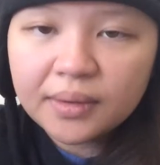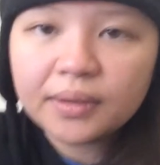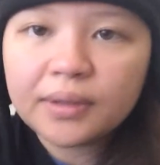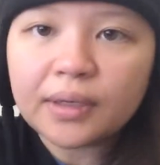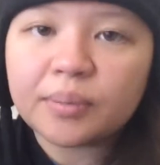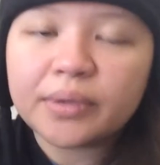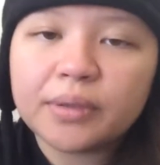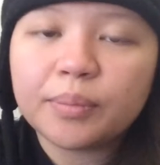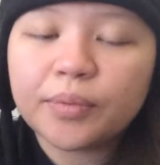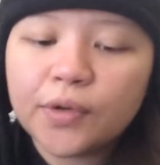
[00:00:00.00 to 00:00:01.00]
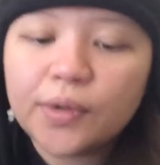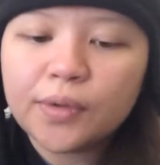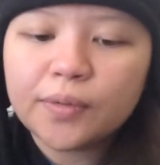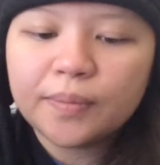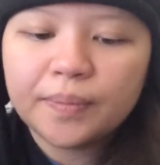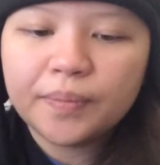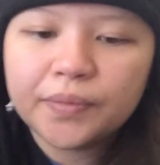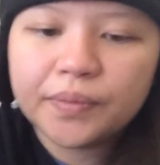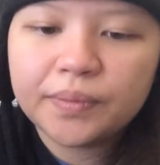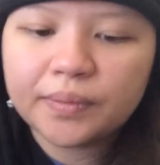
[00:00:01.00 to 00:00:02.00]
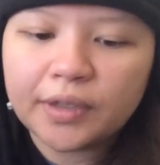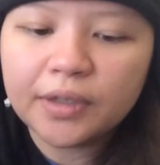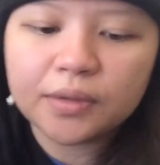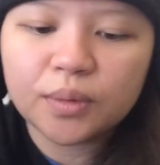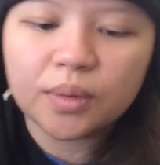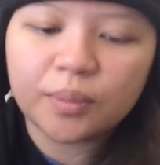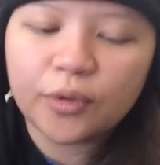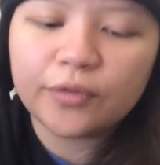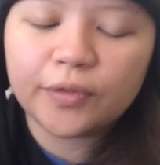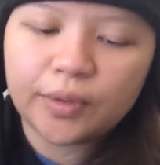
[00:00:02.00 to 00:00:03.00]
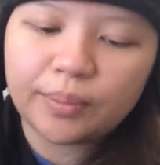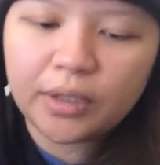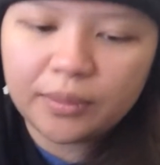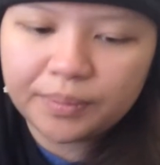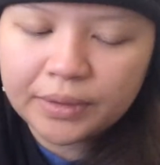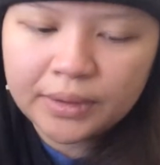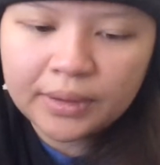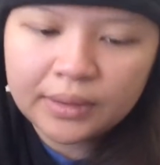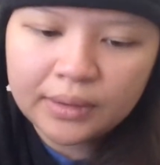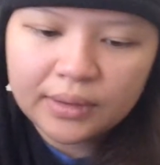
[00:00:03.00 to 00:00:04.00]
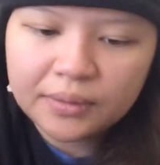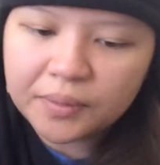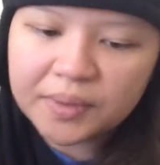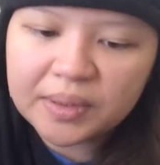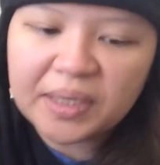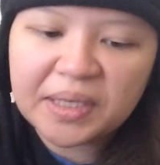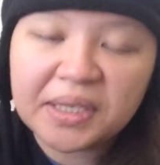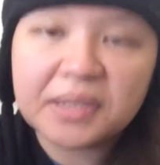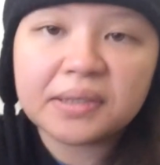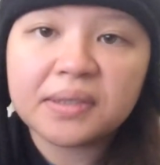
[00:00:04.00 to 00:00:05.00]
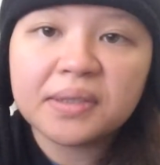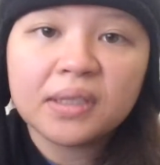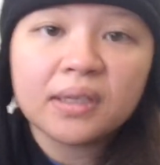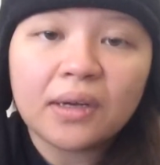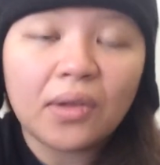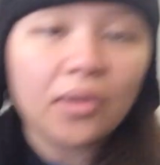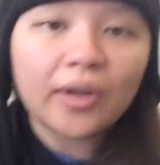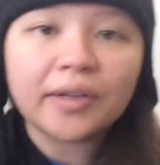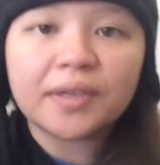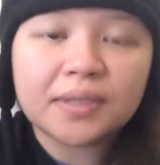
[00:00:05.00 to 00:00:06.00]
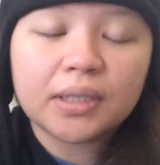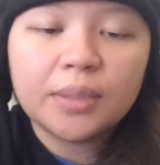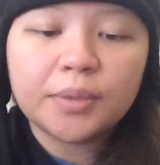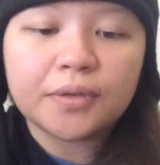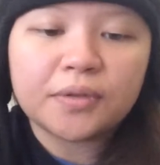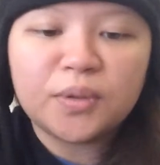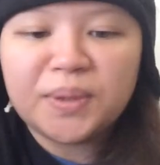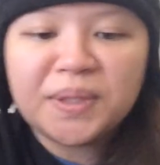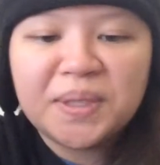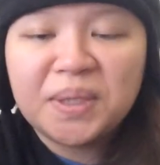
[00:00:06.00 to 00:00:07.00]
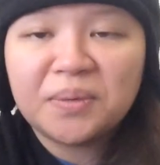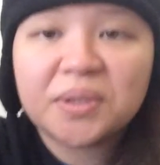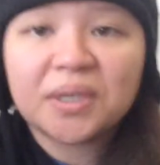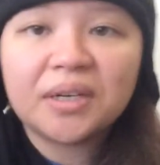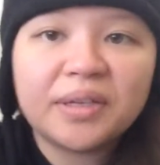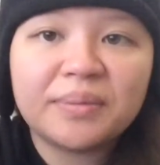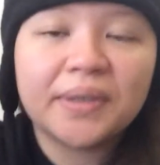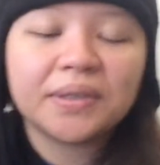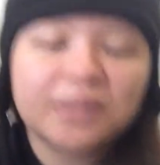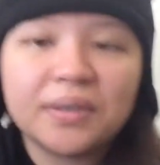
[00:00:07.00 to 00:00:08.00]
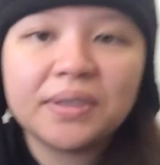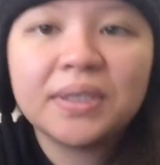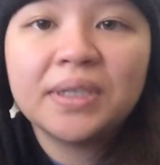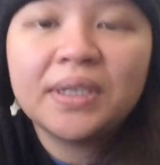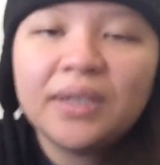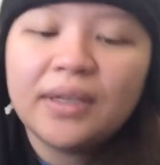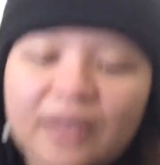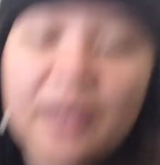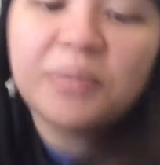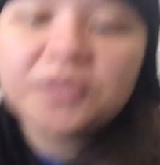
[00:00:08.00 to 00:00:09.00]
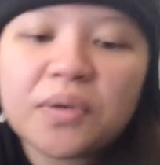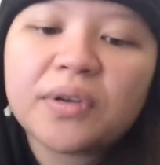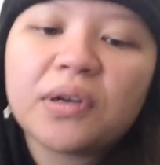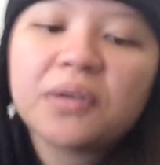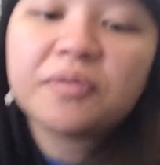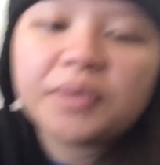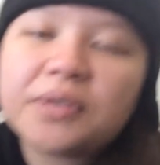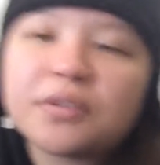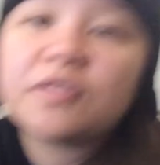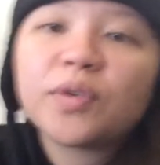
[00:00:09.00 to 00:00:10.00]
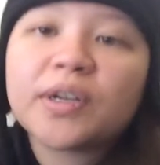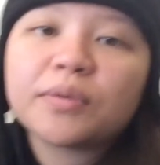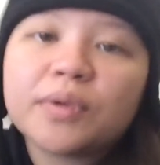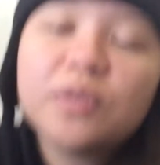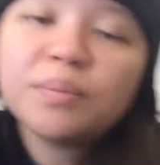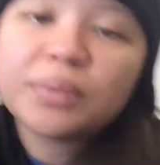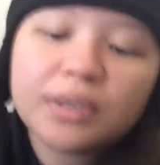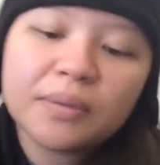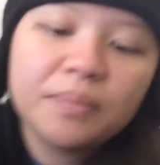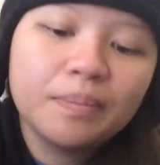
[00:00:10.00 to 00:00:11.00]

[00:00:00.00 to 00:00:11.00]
yeah. But the pro for the pump was that it's a lot less time consuming, which I already mentioned. I'm just going off based of what I wrote, but,